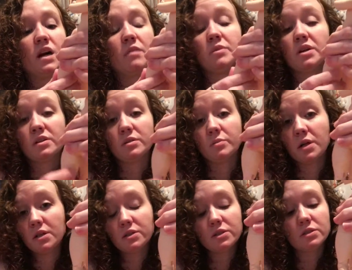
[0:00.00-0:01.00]
I'm not going to
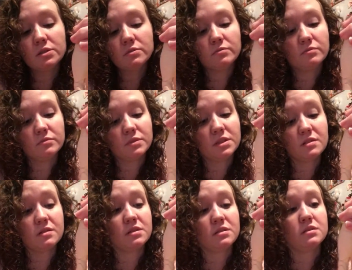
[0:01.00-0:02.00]
bother
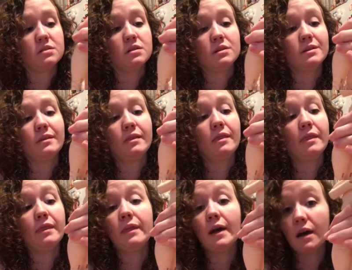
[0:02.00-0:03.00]
because it's not
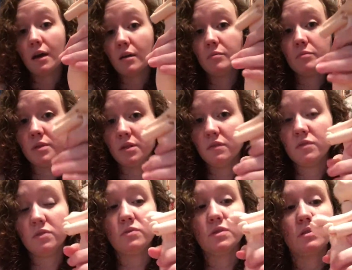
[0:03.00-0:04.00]
that big of a
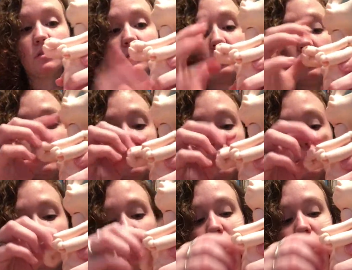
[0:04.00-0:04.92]
nuisance to me.